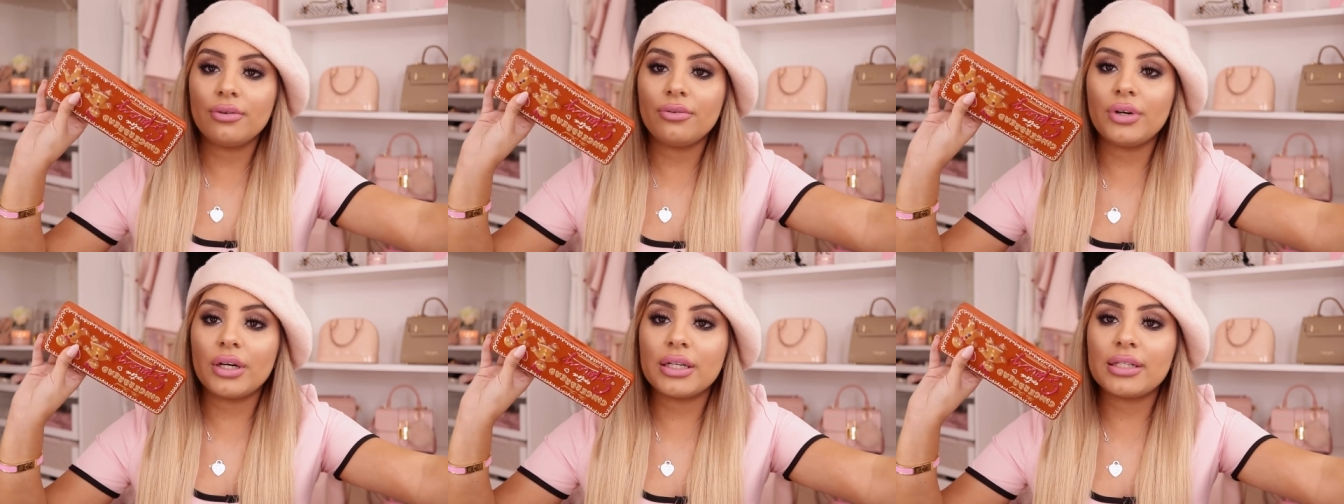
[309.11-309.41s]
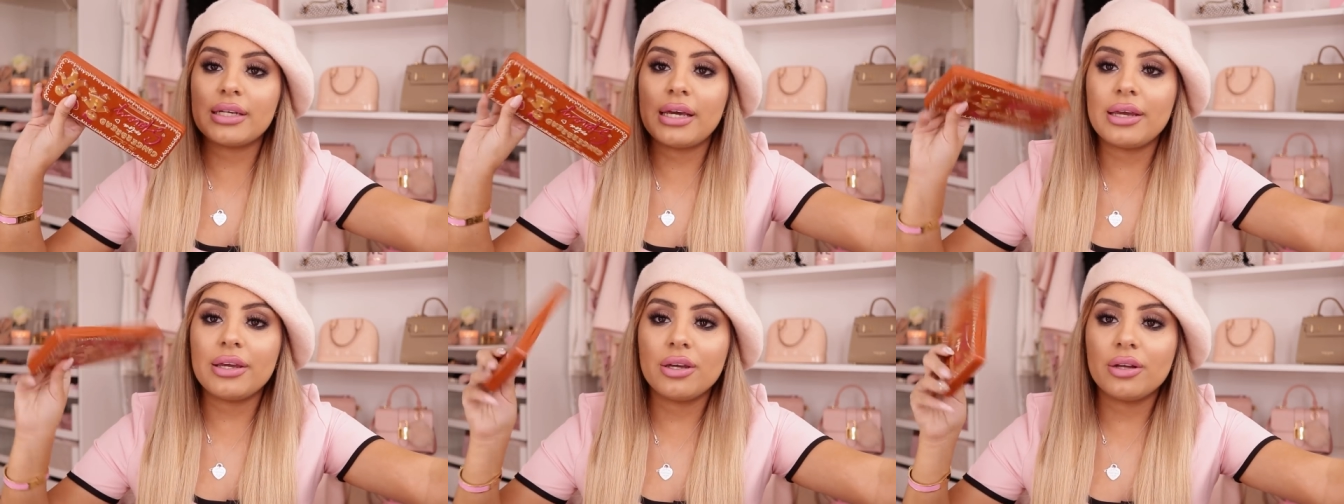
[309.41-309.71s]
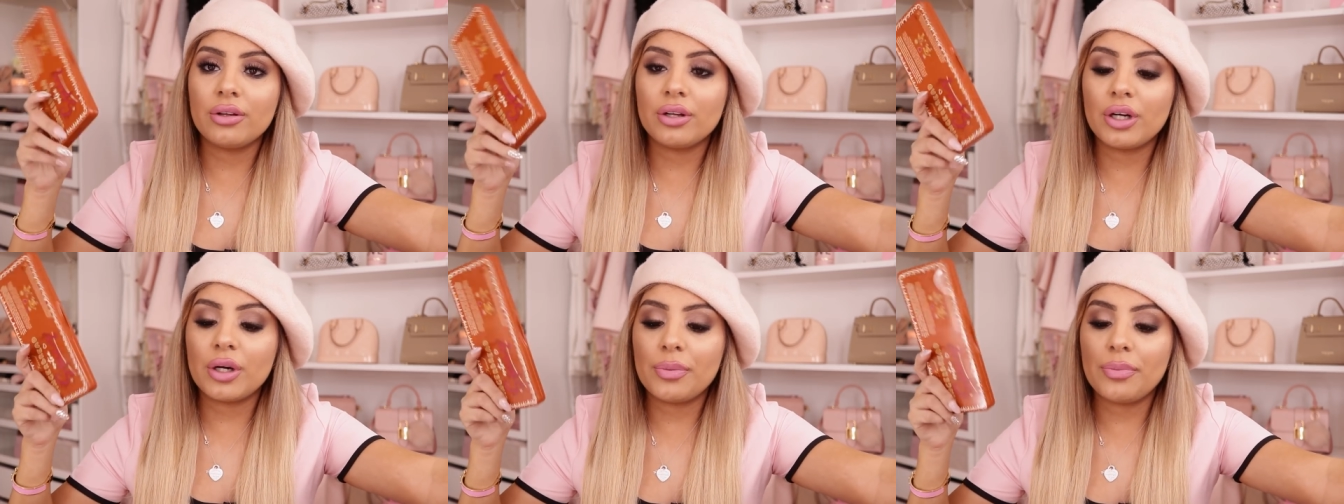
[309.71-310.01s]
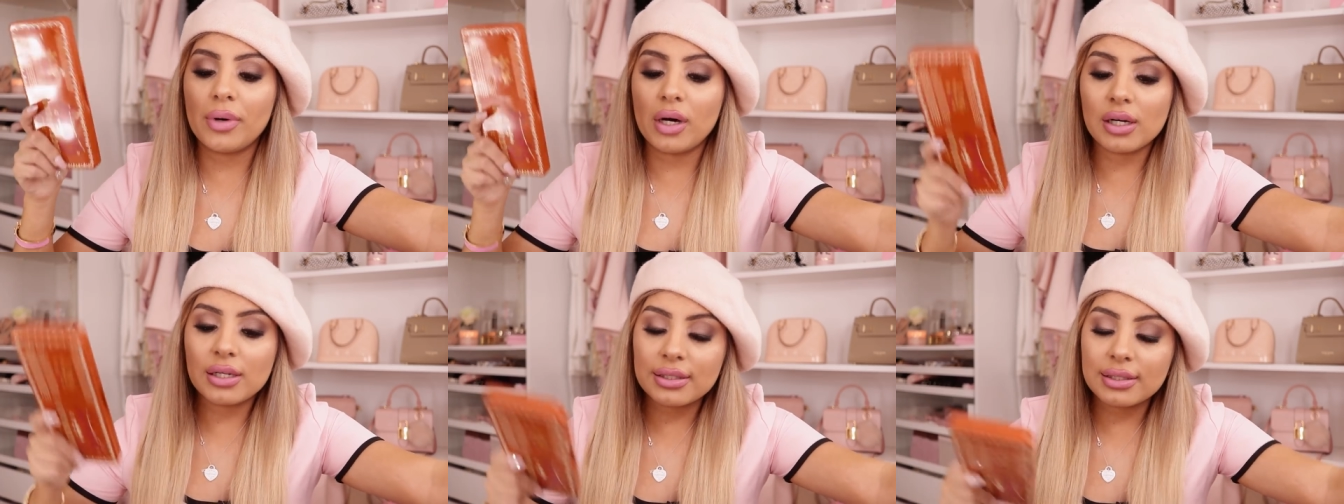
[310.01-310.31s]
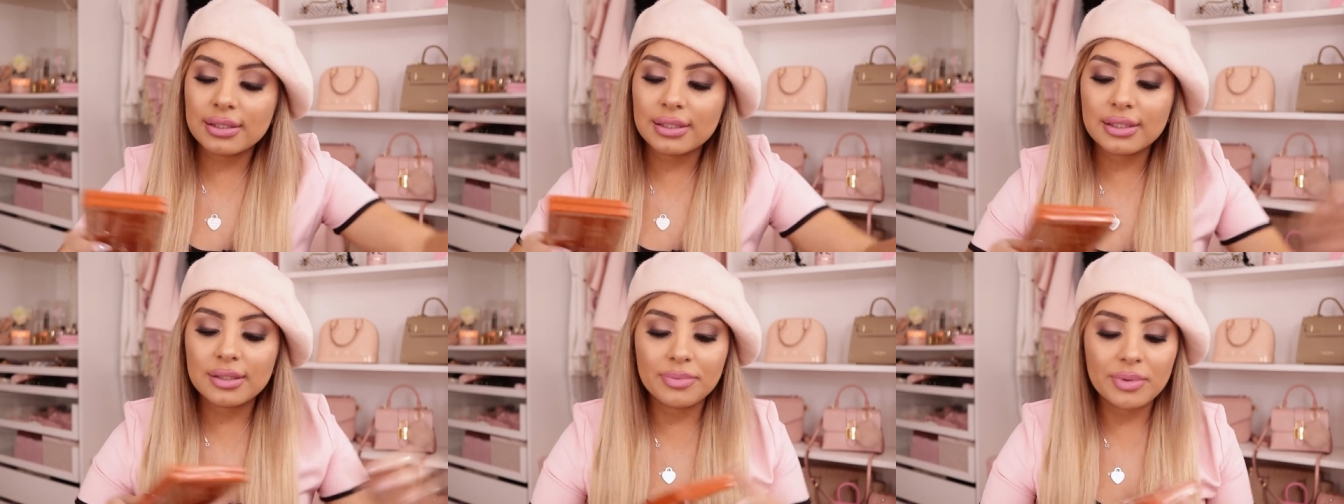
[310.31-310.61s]
rectangular
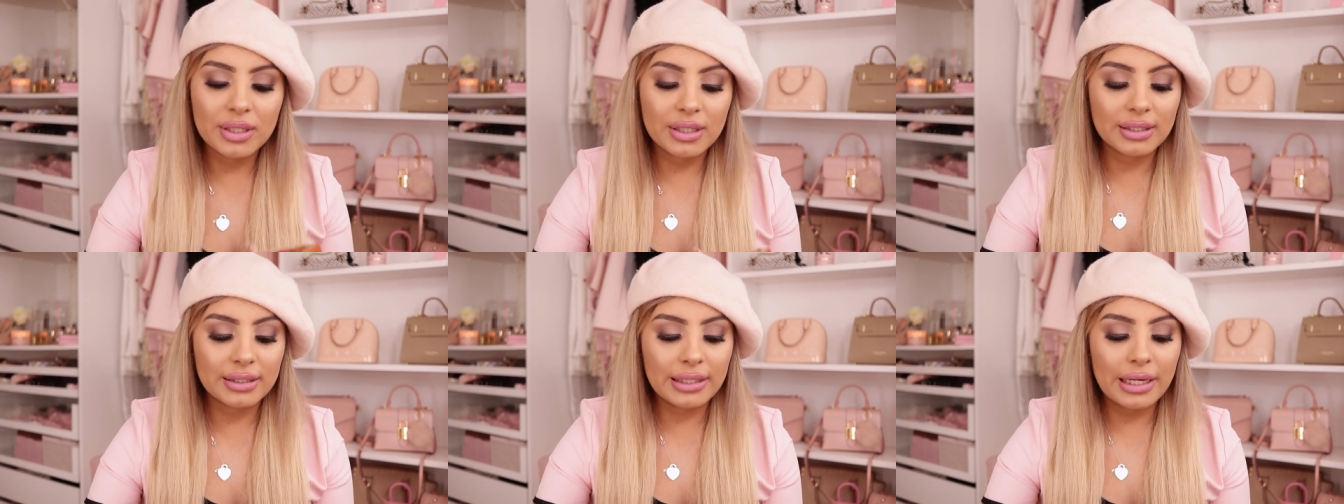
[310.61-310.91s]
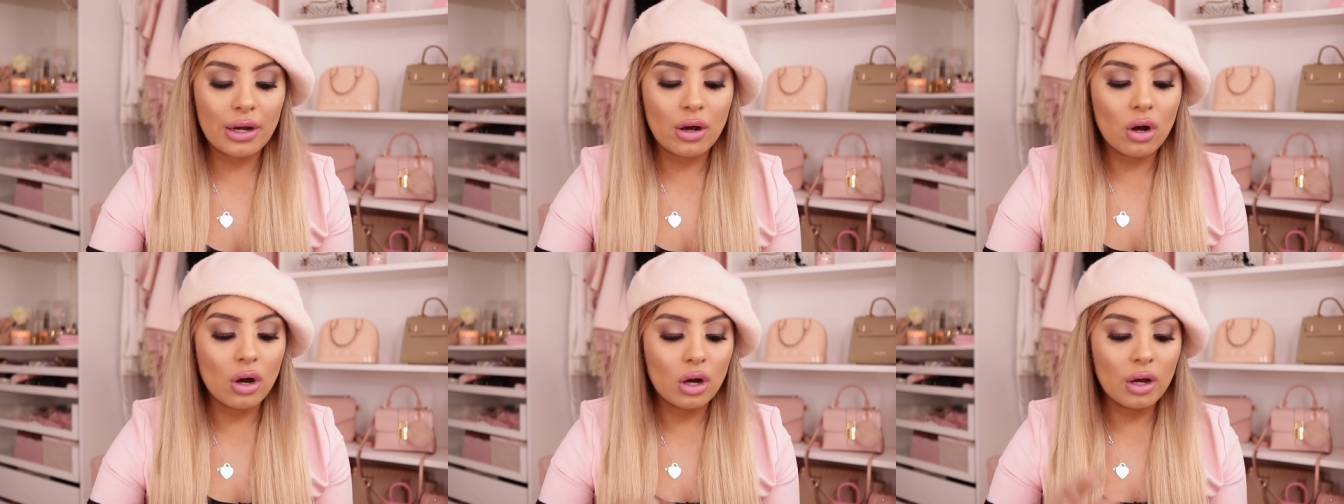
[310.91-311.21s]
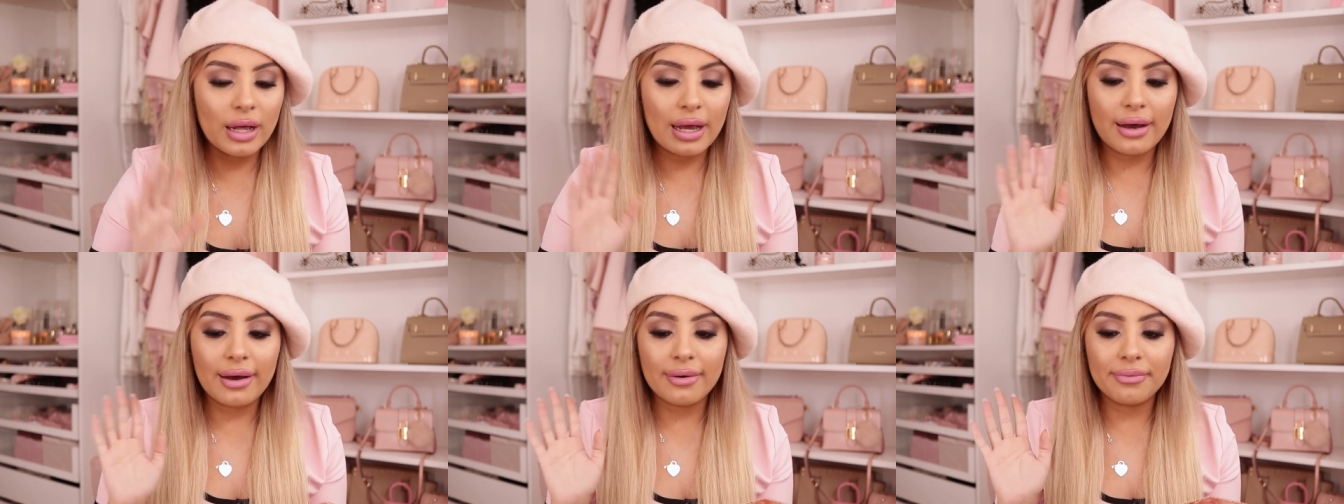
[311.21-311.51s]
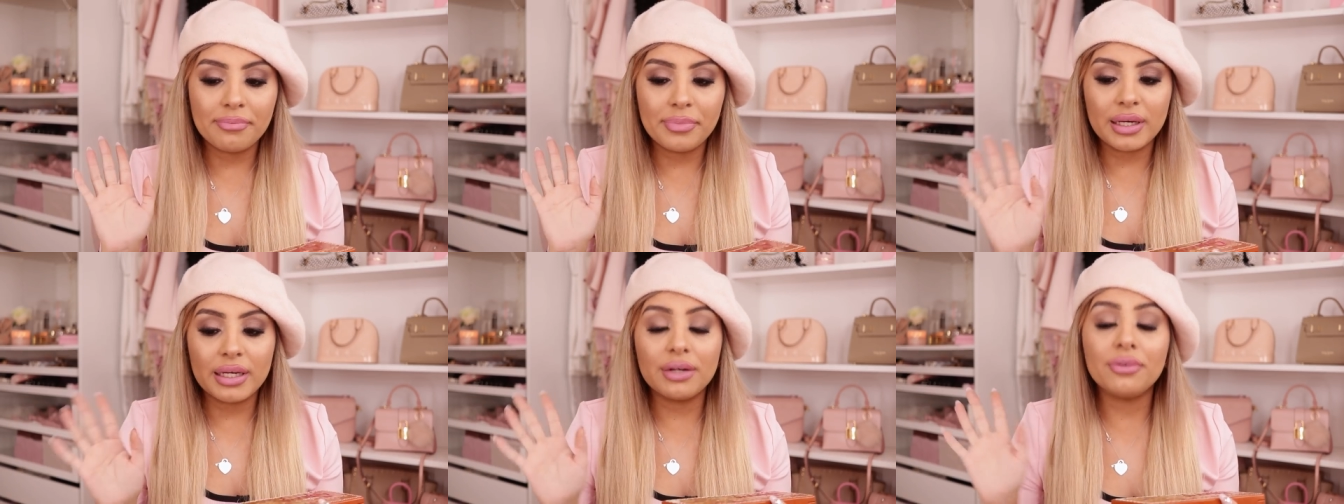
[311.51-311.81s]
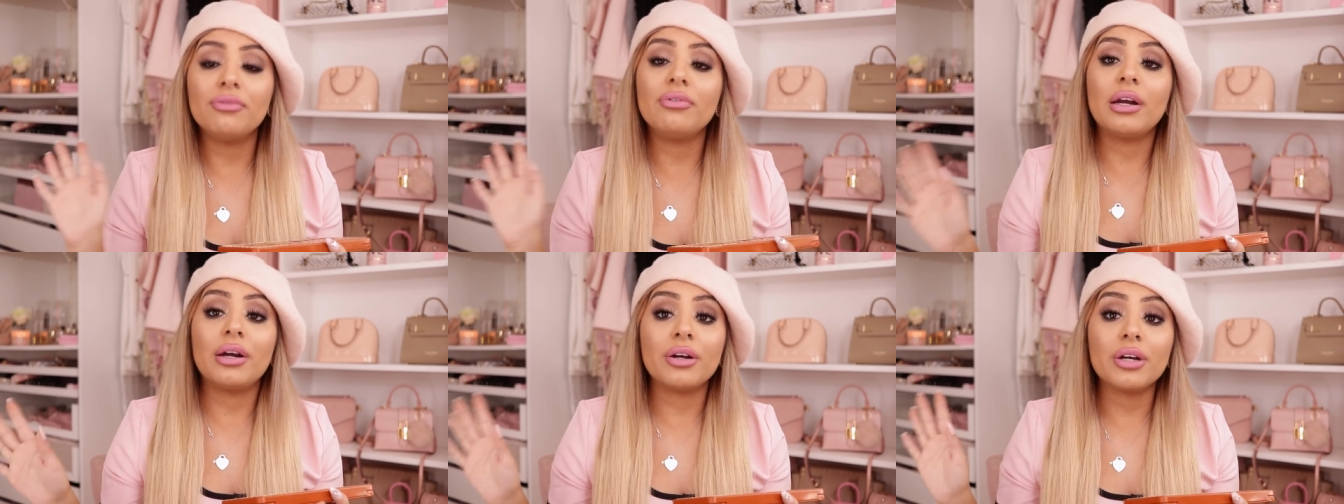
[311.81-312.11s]
boxes because they all have
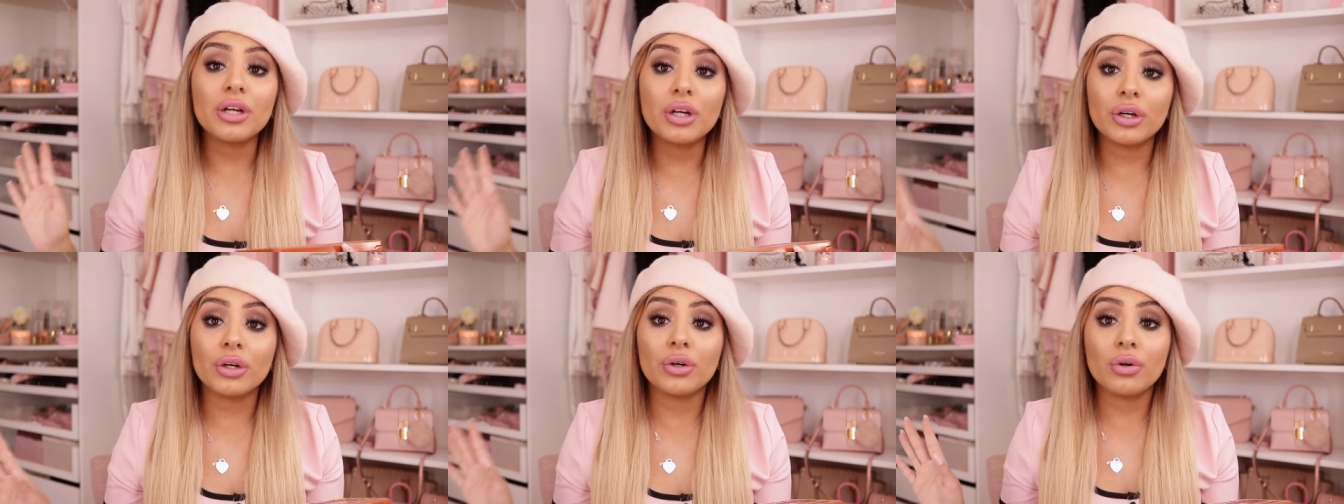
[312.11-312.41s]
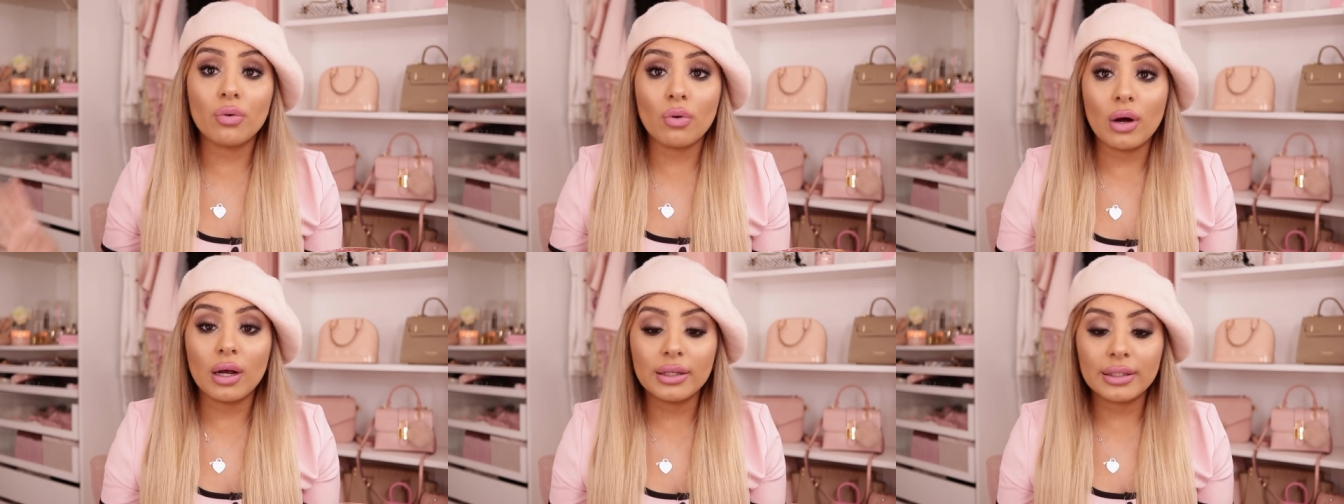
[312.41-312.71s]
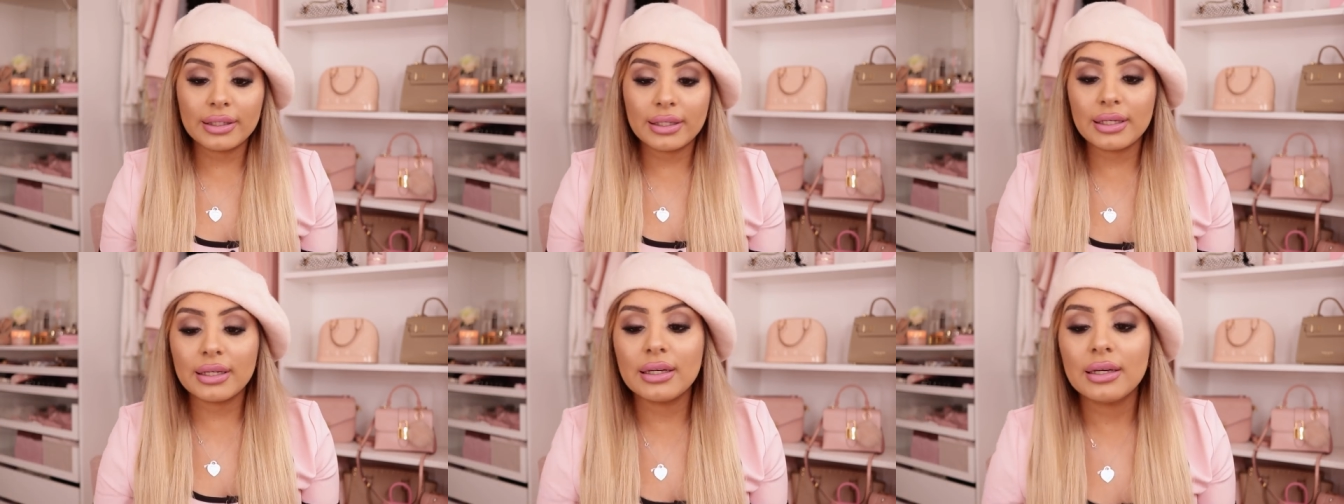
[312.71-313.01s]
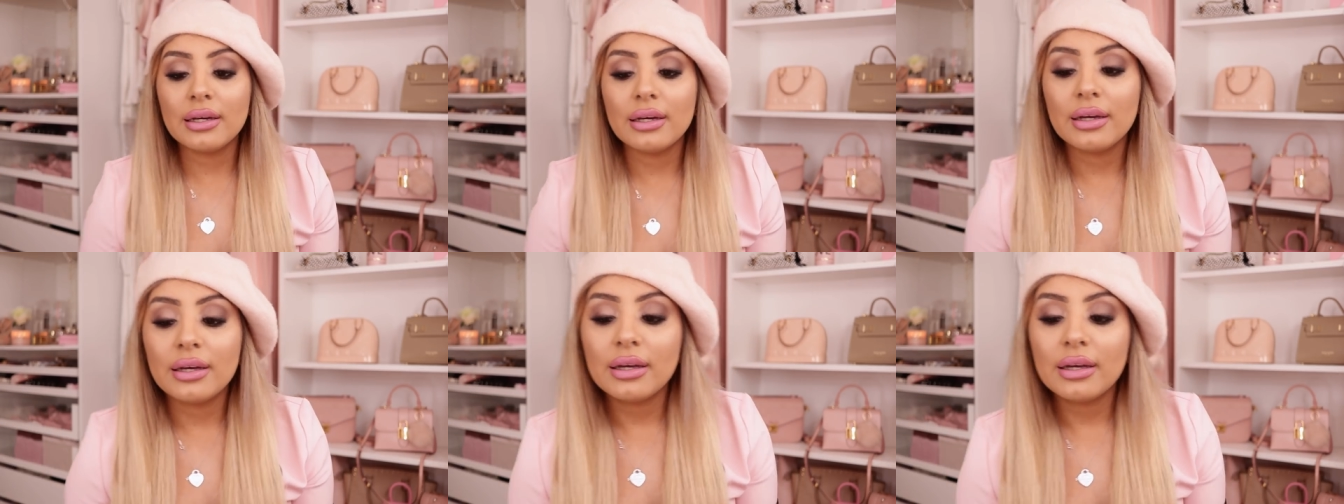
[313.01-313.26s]
been very good quality.